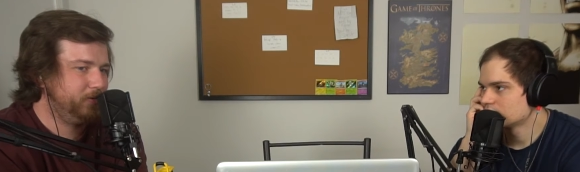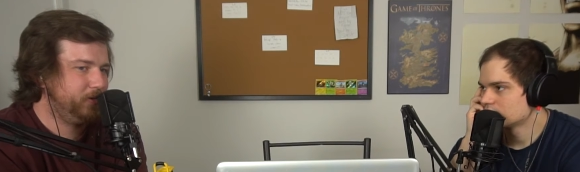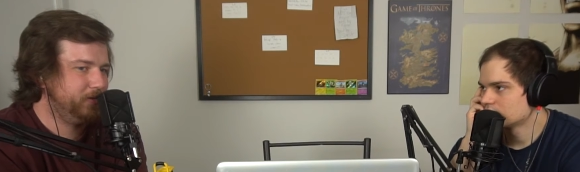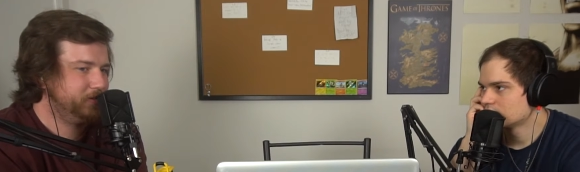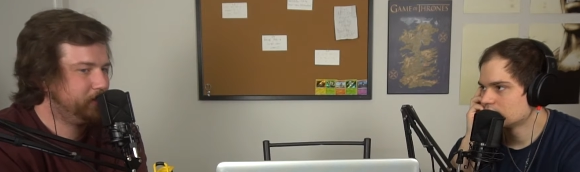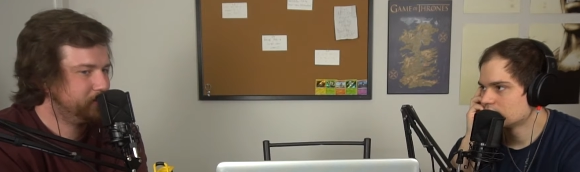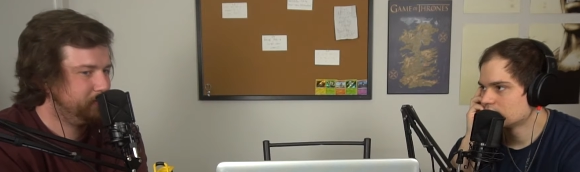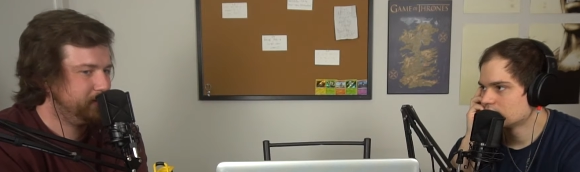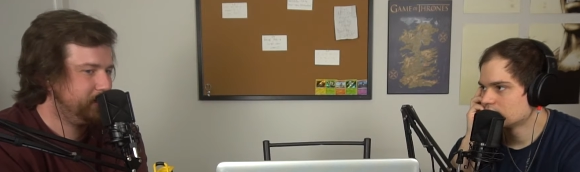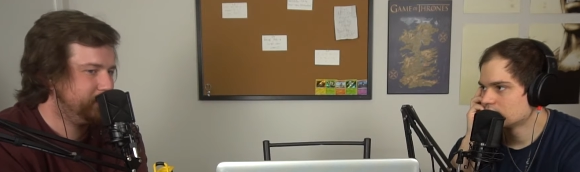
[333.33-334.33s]
Speaker 1: okay, this
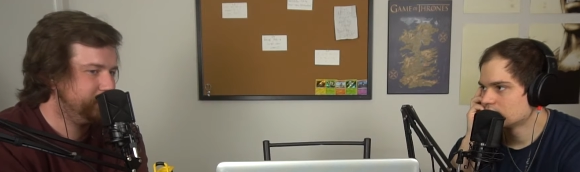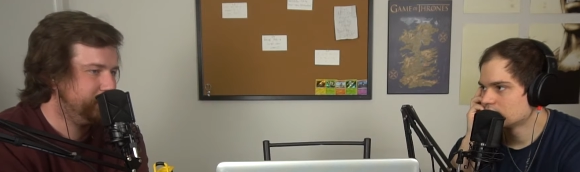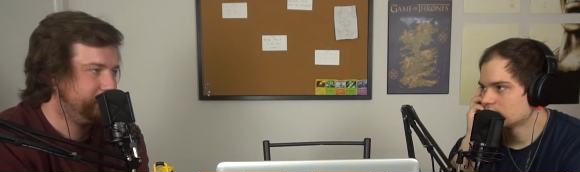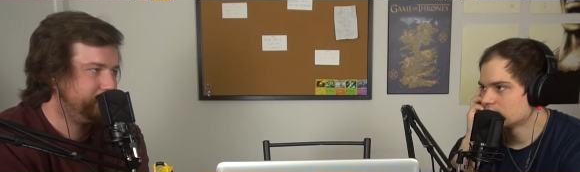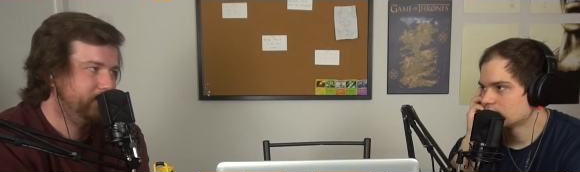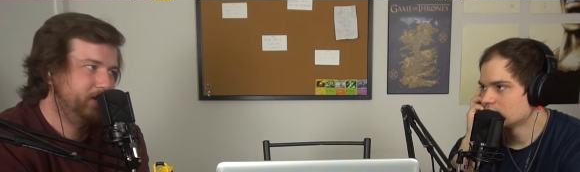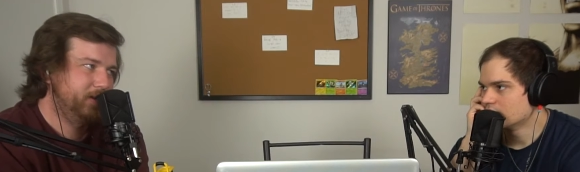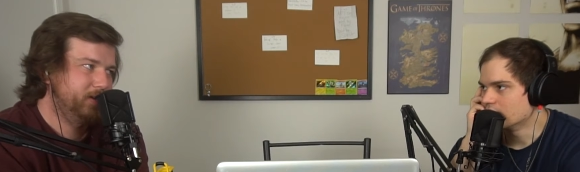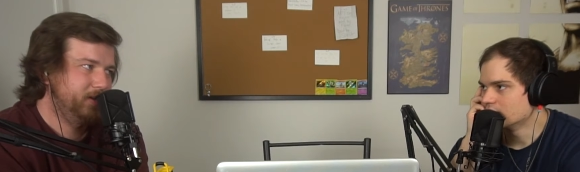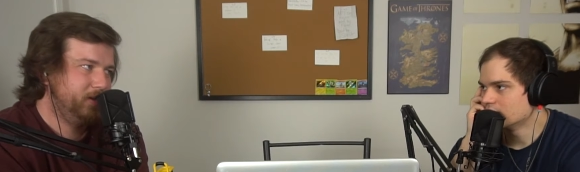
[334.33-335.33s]
guy's gonna be kind of tough.
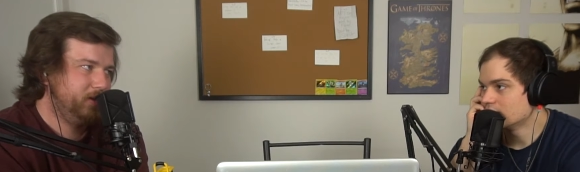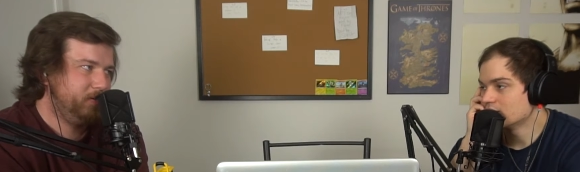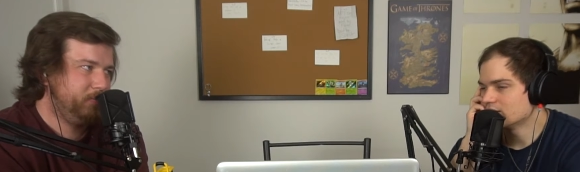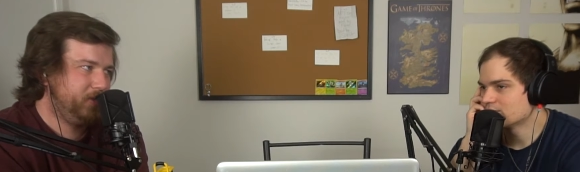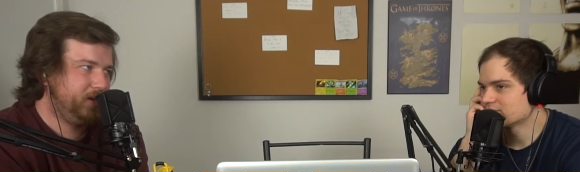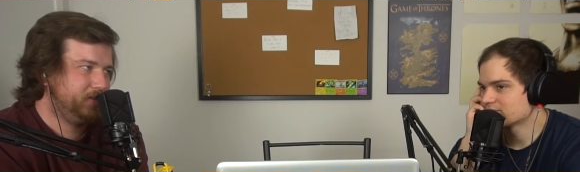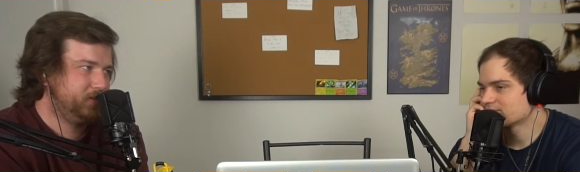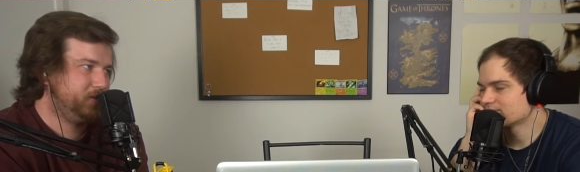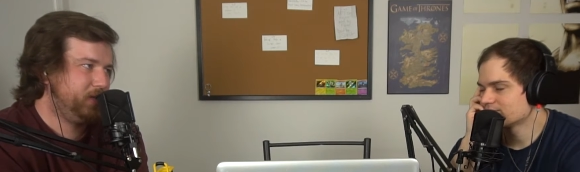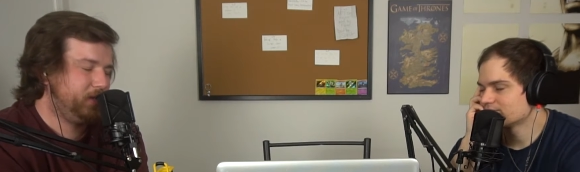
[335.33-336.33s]
Yeah, it, it and then
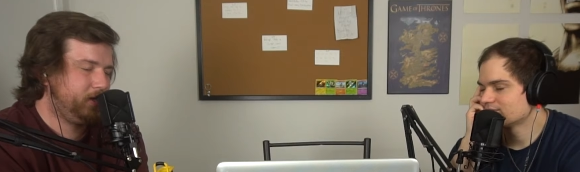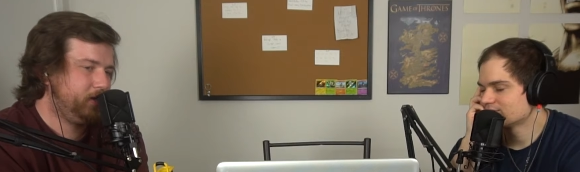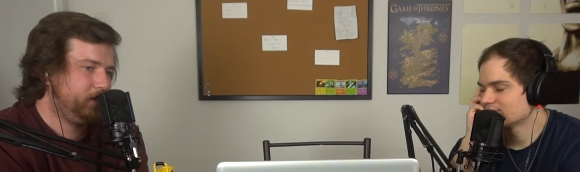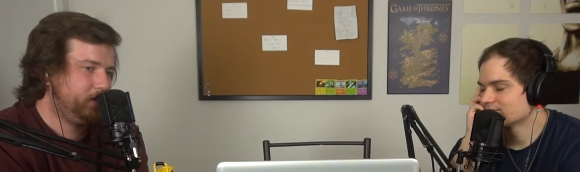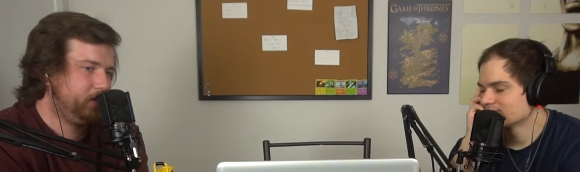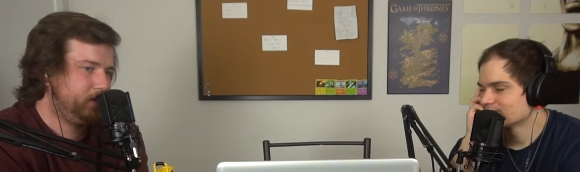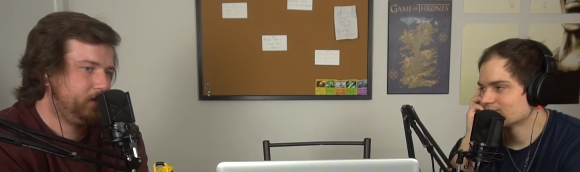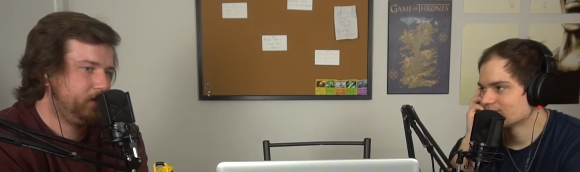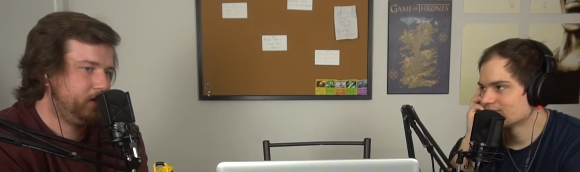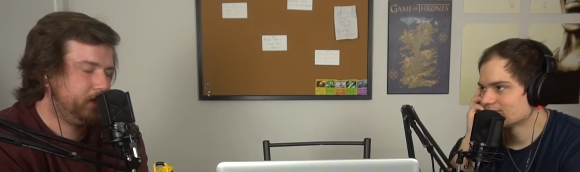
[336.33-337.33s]
he's just like,
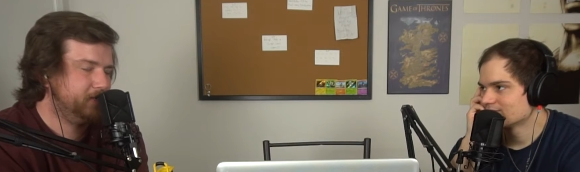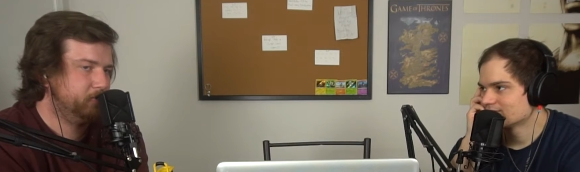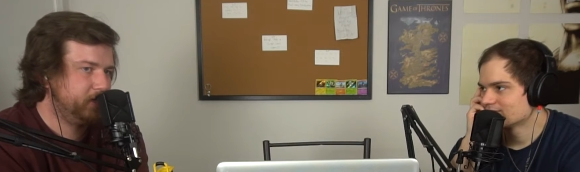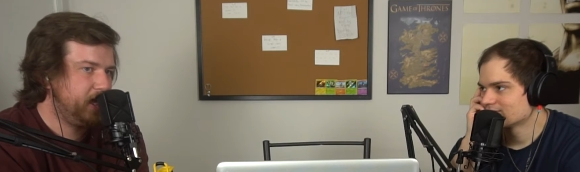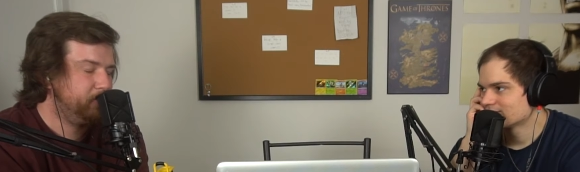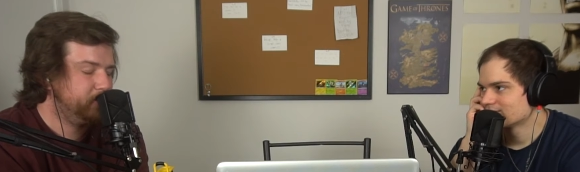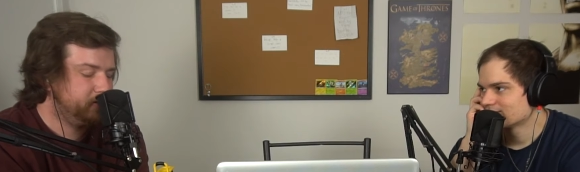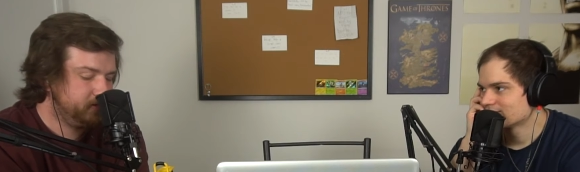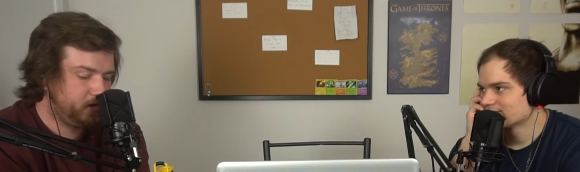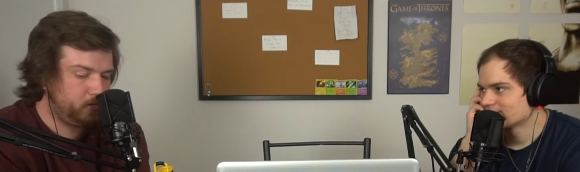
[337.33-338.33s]
I need some tape,
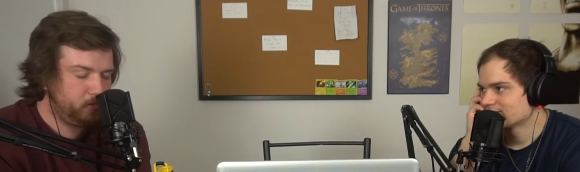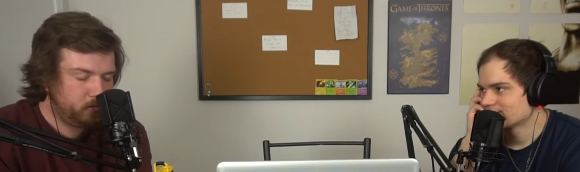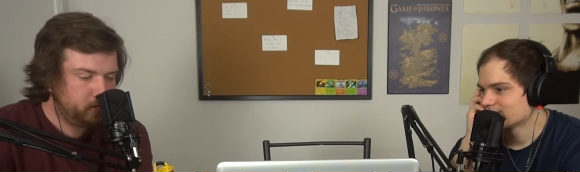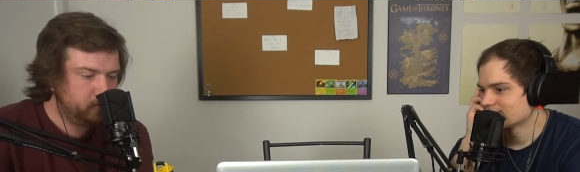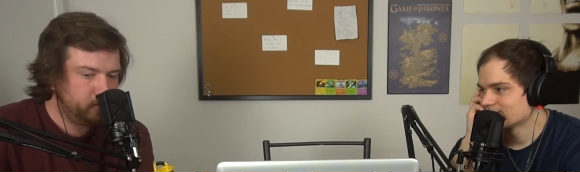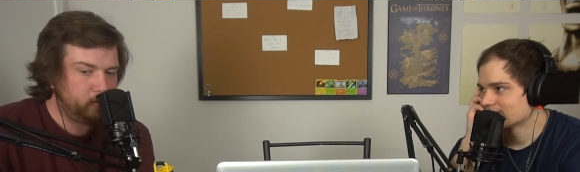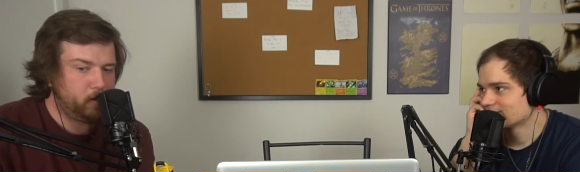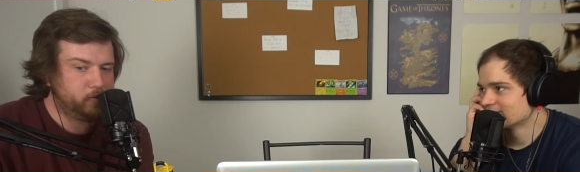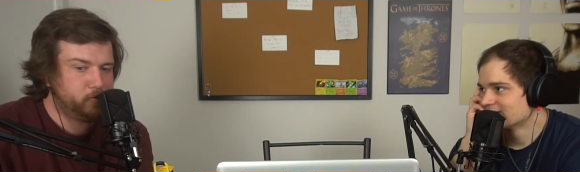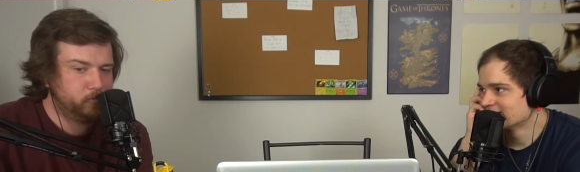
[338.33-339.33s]
and he's like, oh, I
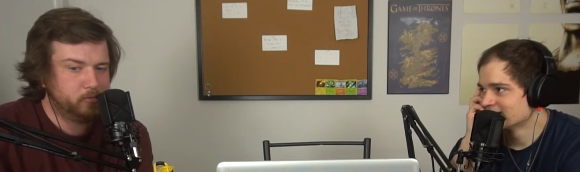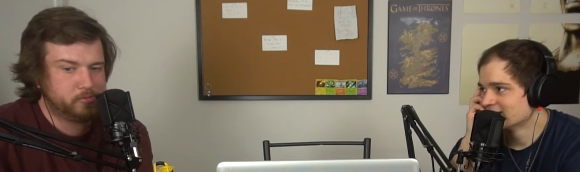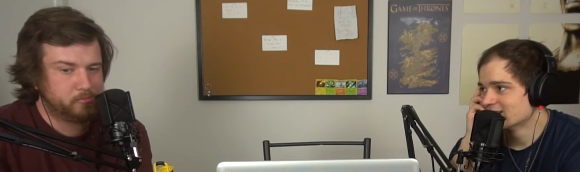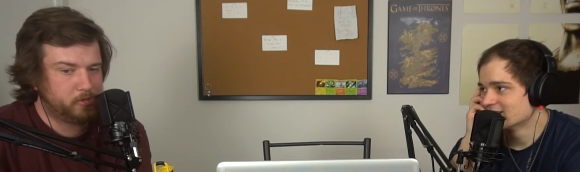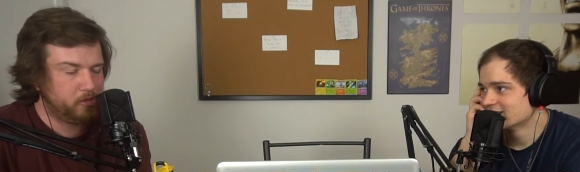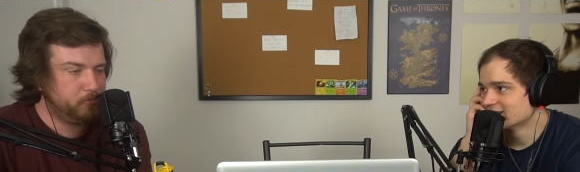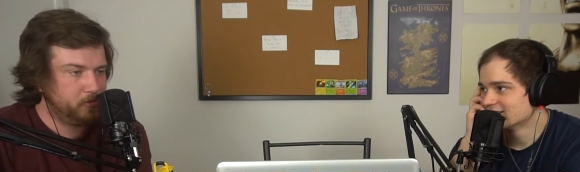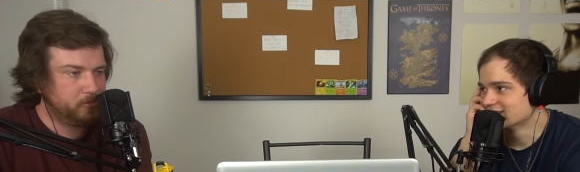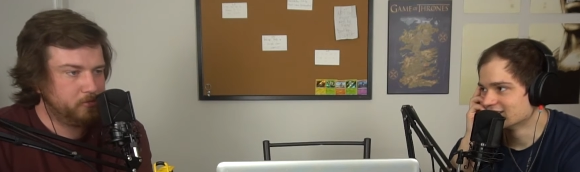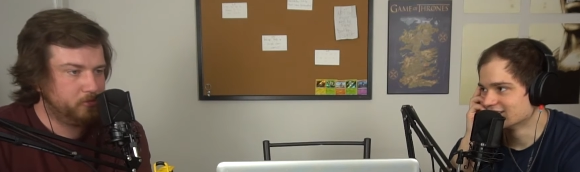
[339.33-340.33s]
got you. There's some tape
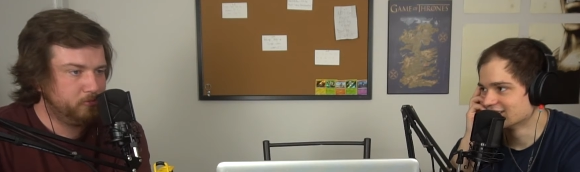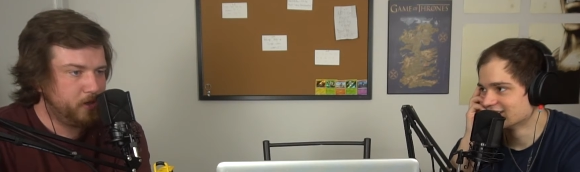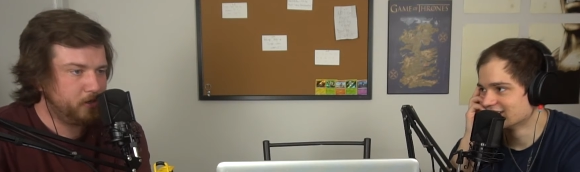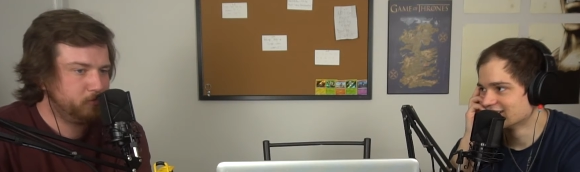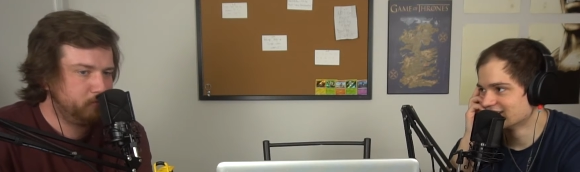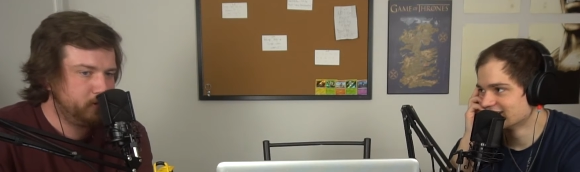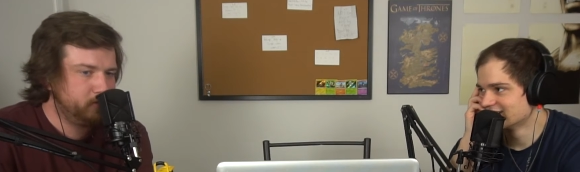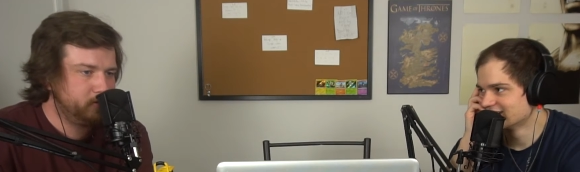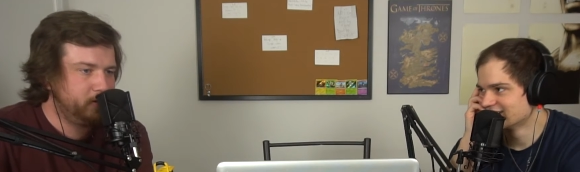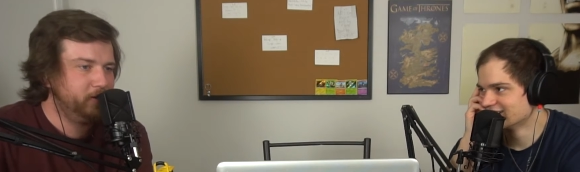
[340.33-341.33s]
and new box of
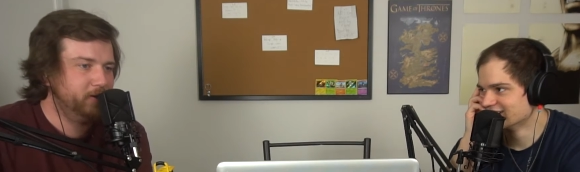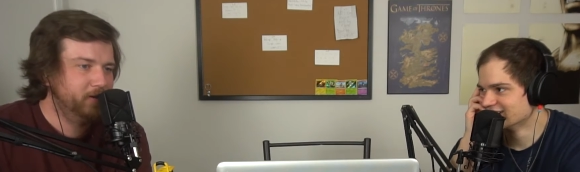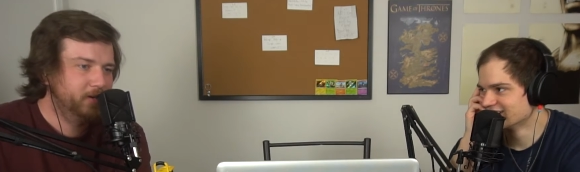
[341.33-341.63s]
pins in there.